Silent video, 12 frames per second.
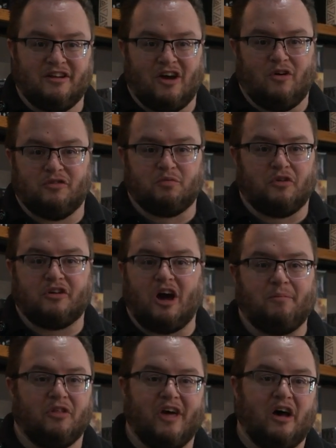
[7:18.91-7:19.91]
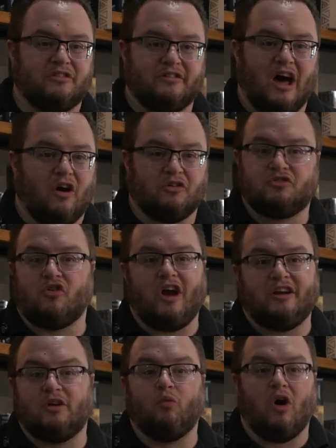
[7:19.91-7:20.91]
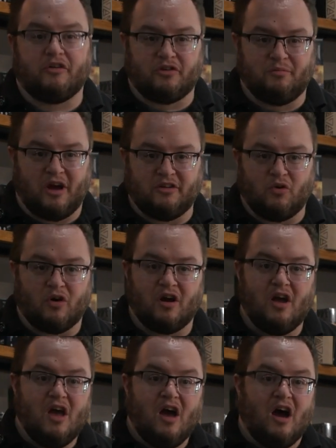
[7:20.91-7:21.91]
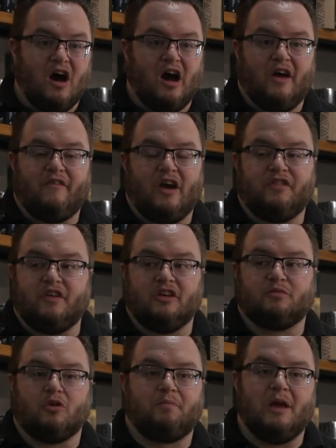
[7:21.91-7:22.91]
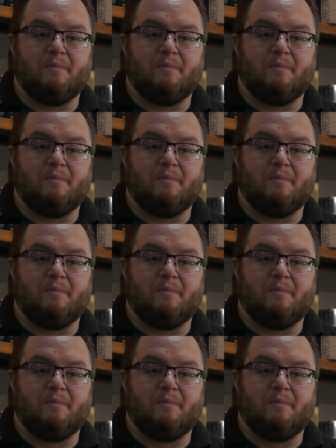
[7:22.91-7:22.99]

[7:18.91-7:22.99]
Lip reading: is worth a couple $1,000 graded walk through my door. I've had things where